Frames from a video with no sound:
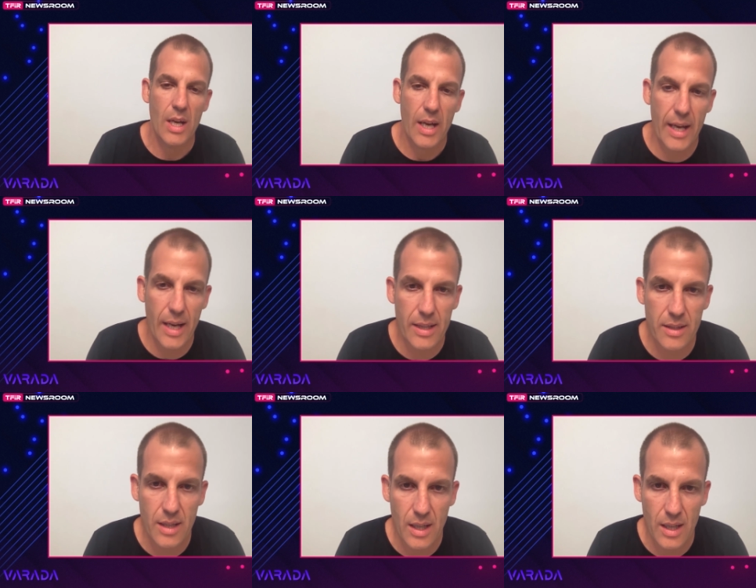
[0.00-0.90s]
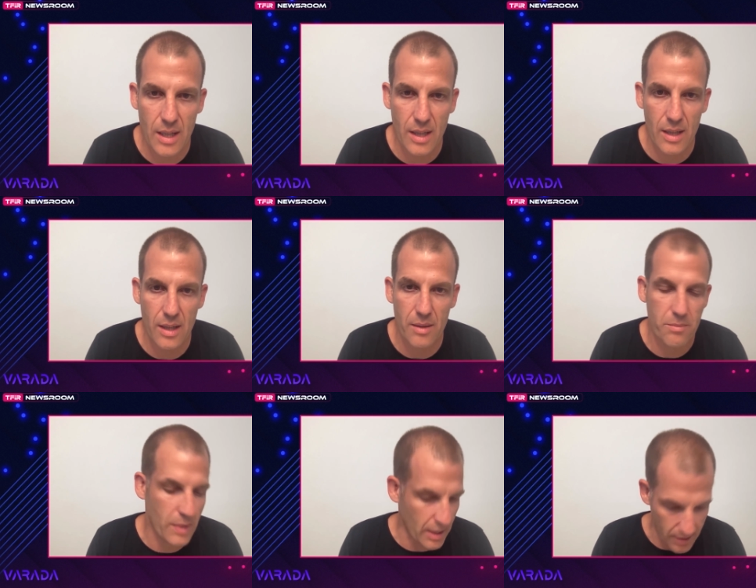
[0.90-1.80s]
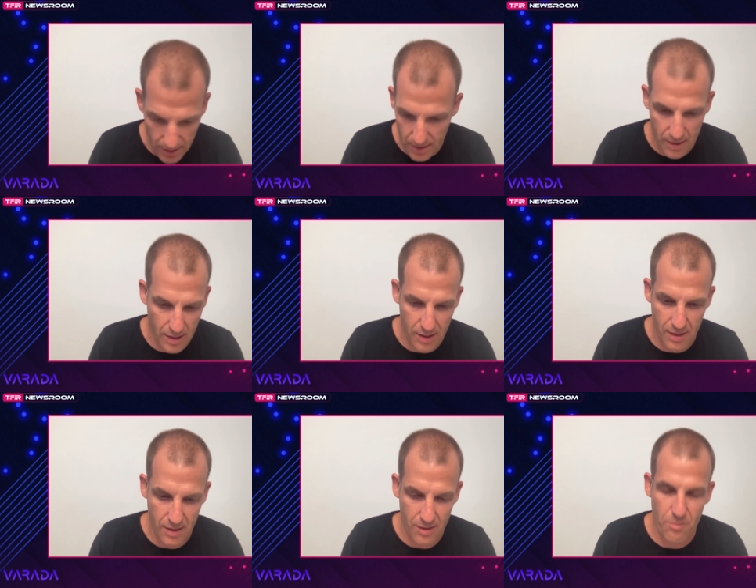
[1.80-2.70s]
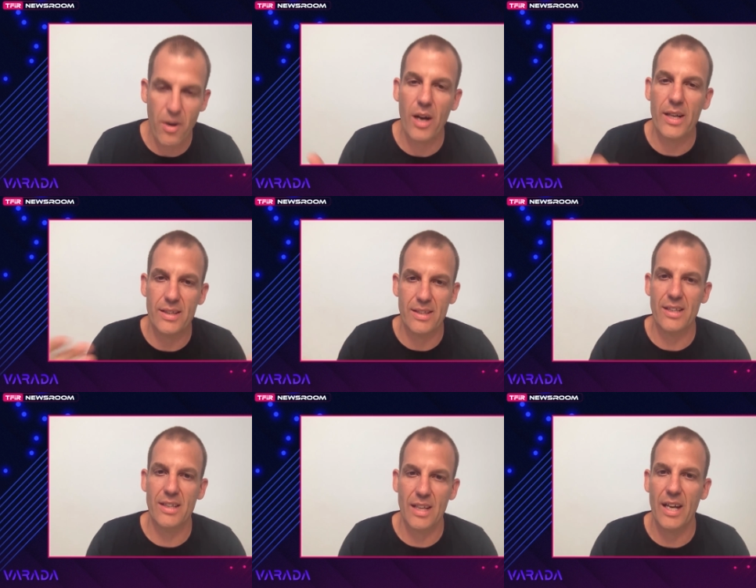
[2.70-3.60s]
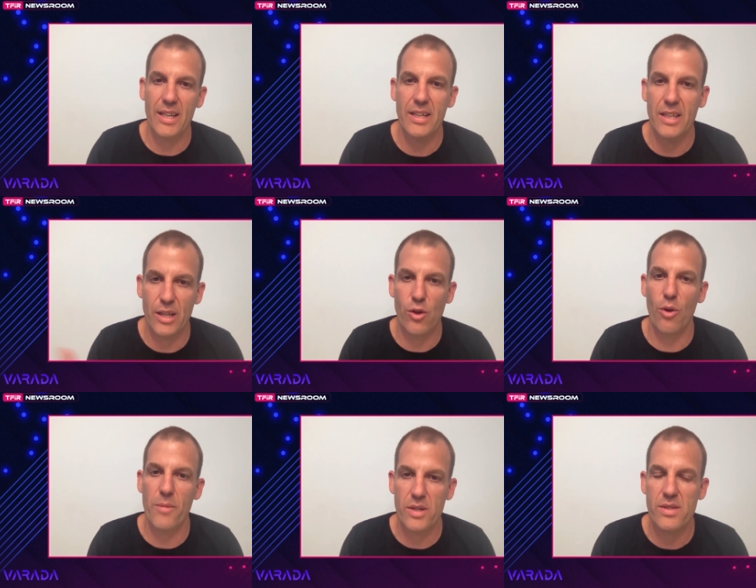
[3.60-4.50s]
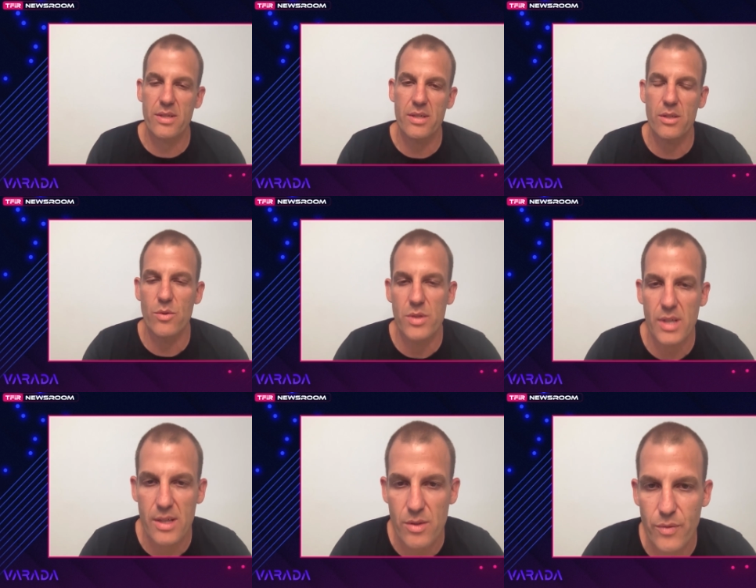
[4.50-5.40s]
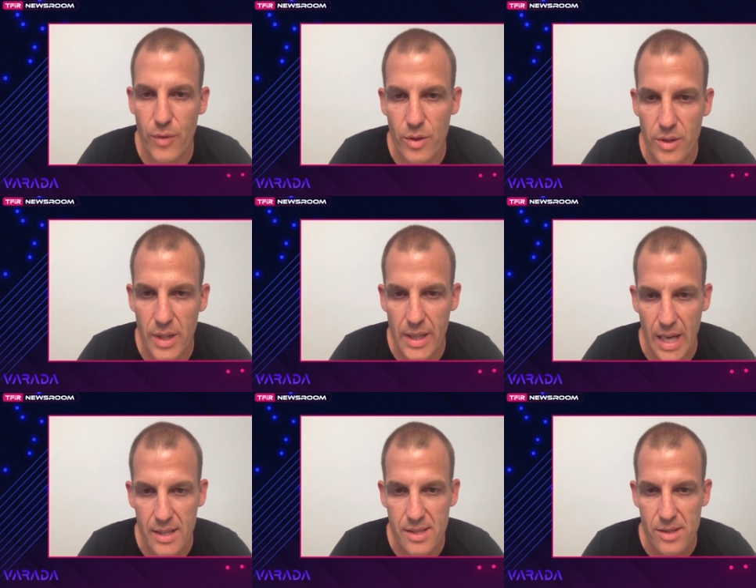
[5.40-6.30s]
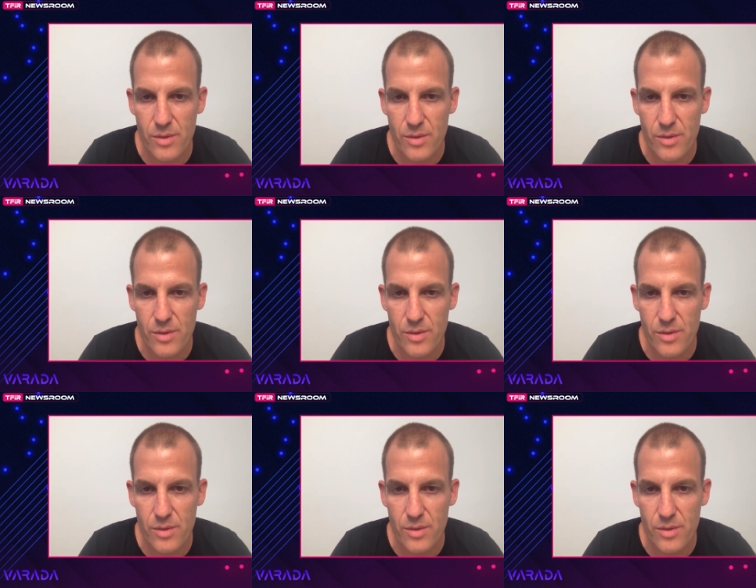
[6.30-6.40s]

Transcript: and um, and the, the marketing like an e-commerce use case of folder analysis.